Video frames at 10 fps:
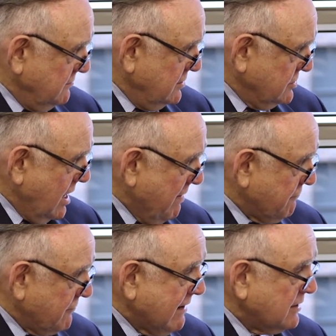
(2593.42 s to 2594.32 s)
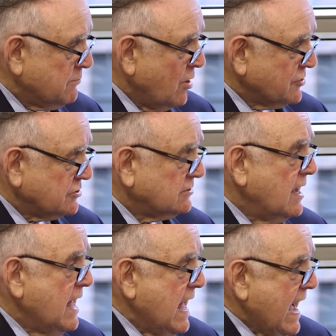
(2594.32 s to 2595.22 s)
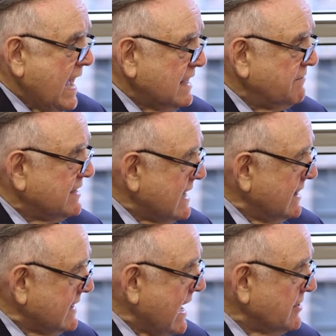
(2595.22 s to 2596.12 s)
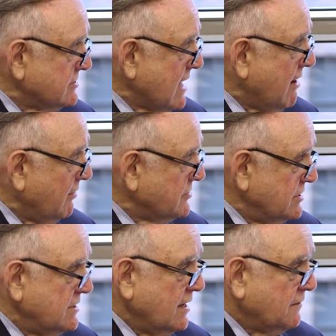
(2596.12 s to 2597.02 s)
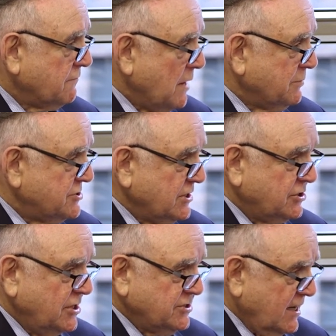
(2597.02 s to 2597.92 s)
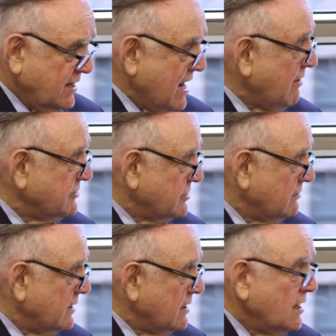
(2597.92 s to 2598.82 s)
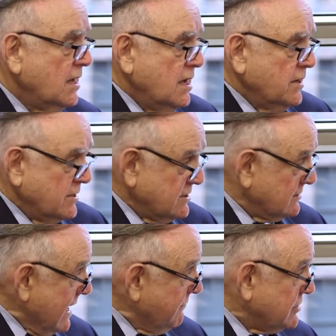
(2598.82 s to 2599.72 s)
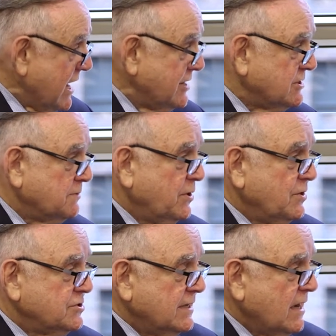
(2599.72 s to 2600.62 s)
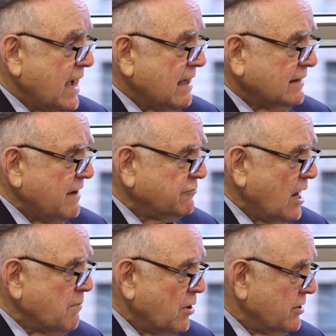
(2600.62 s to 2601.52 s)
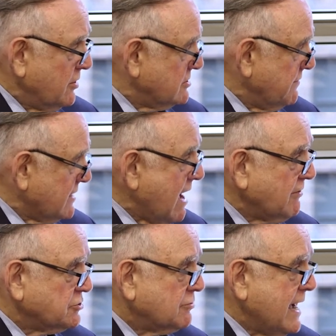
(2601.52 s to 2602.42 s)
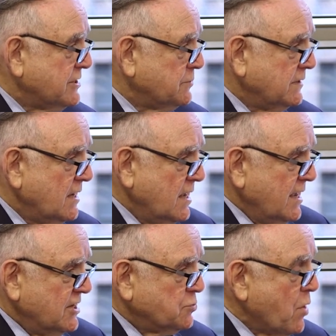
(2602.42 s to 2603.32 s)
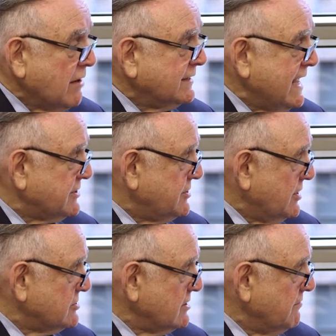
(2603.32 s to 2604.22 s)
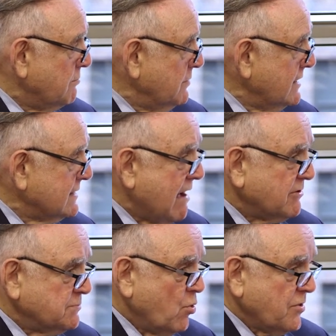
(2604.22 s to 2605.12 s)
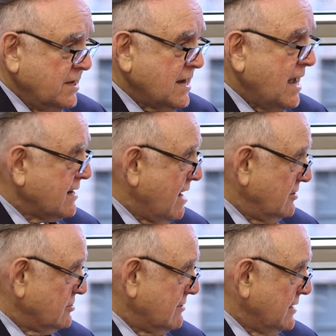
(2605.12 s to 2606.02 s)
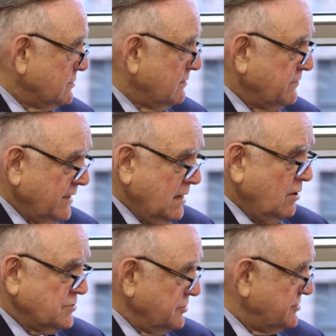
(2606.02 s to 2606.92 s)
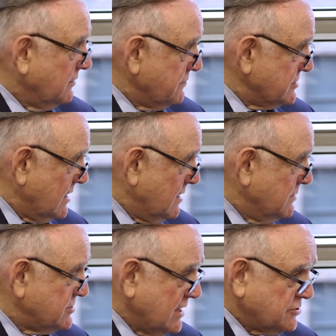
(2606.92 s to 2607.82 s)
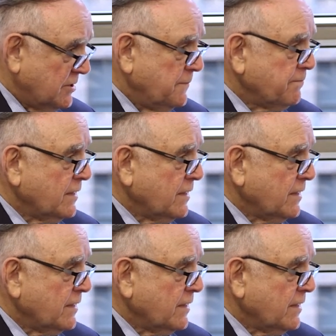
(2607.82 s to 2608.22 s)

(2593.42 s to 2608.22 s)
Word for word: designed by Franklin Marshall, I give you $10,000 a year for up to six years to get a college degree. This is life-changing because the lifetime earnings of a college graduate is well in excess of a million dollars more than non-college graduates, forgetting also self-esteem, etc.